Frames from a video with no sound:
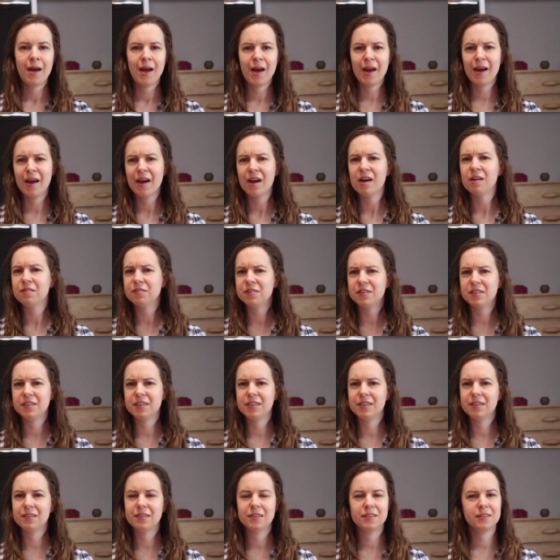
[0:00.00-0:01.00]
I have
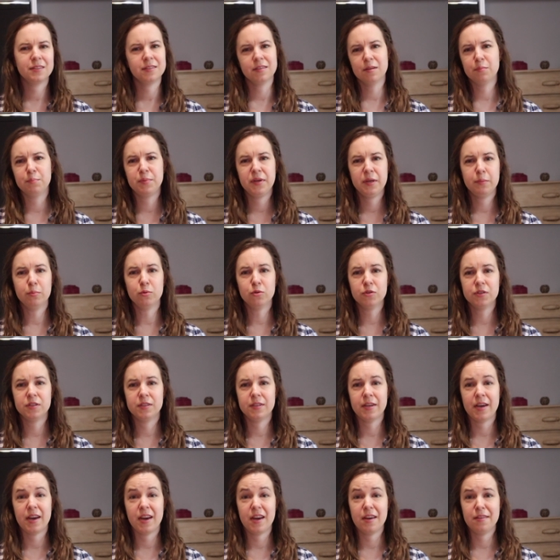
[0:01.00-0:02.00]
seen some people
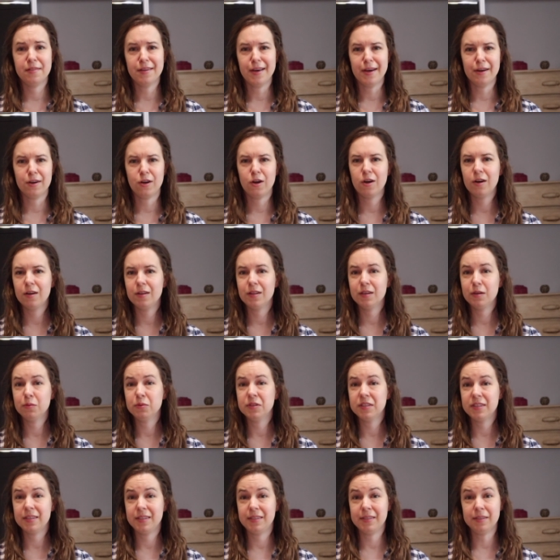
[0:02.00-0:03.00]
say that Holly
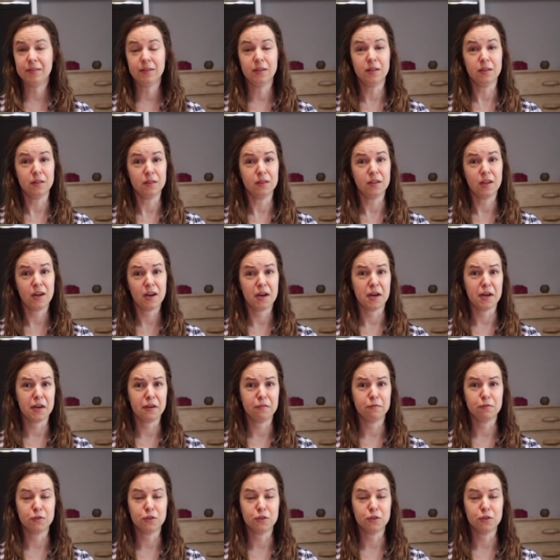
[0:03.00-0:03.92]
was still alive